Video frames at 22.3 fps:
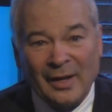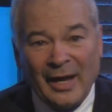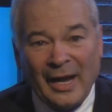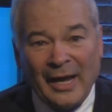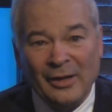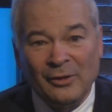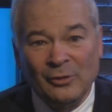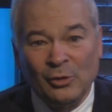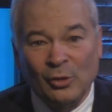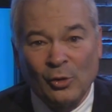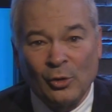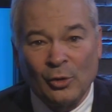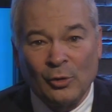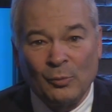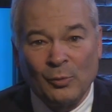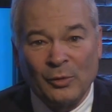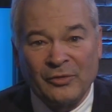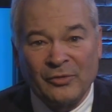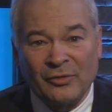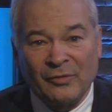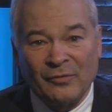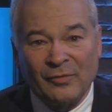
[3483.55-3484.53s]
and learn
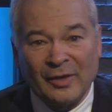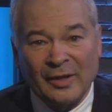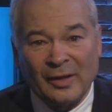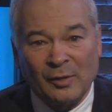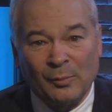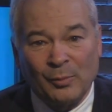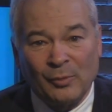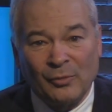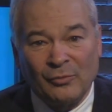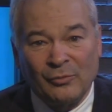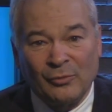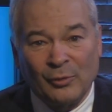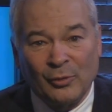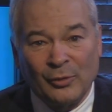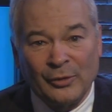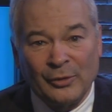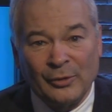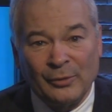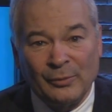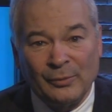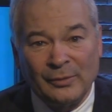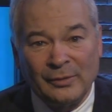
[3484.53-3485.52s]
what's available for
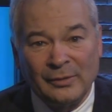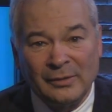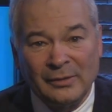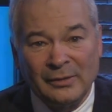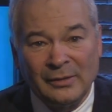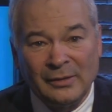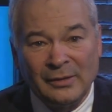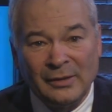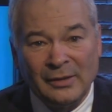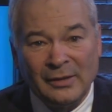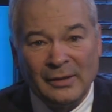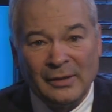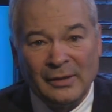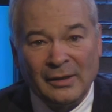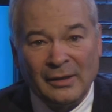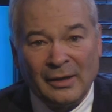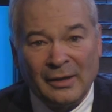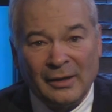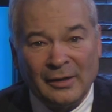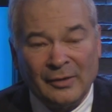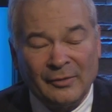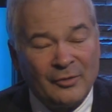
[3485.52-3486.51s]
you.
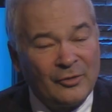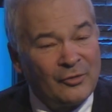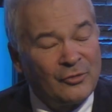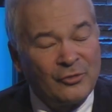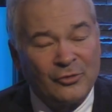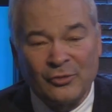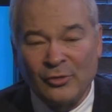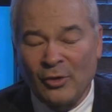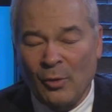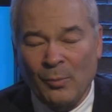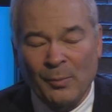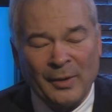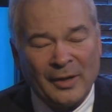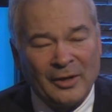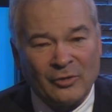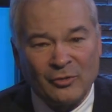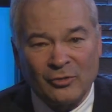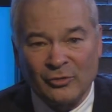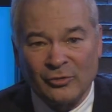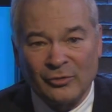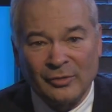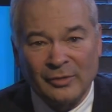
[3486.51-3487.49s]
There's so
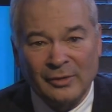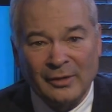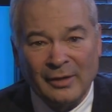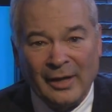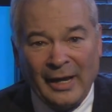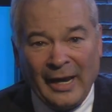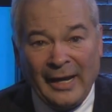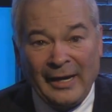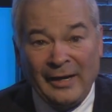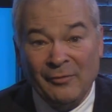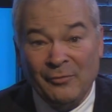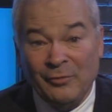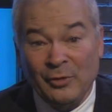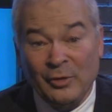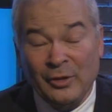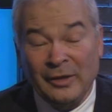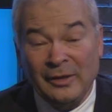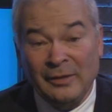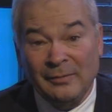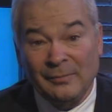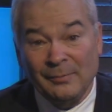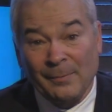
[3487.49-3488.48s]
much. And if you
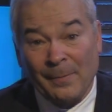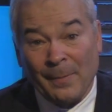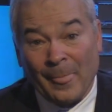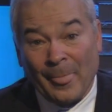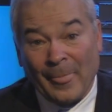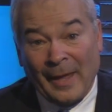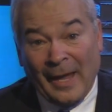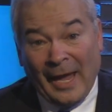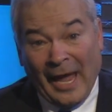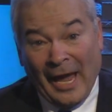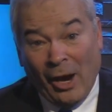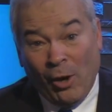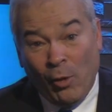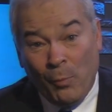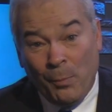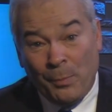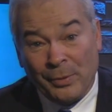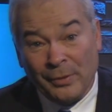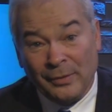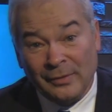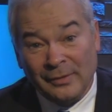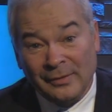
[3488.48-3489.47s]
can
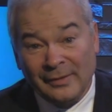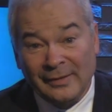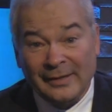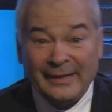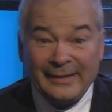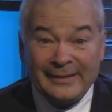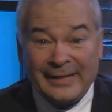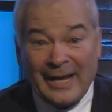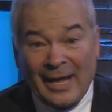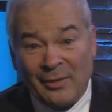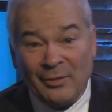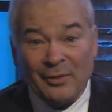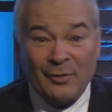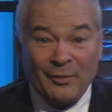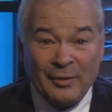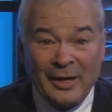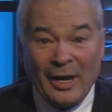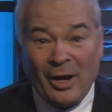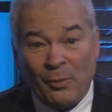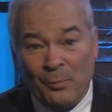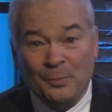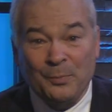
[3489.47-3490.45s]
help, get down there and
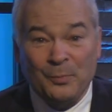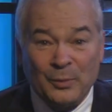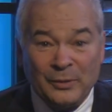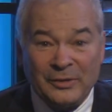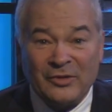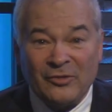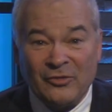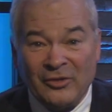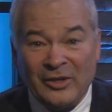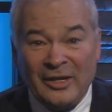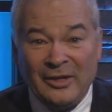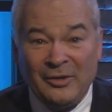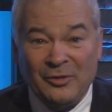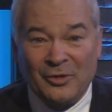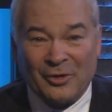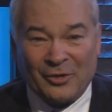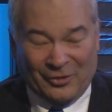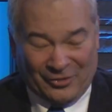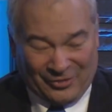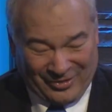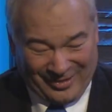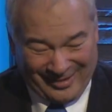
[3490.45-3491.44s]
help with the
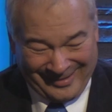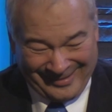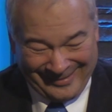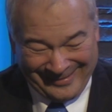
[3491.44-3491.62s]
seniors.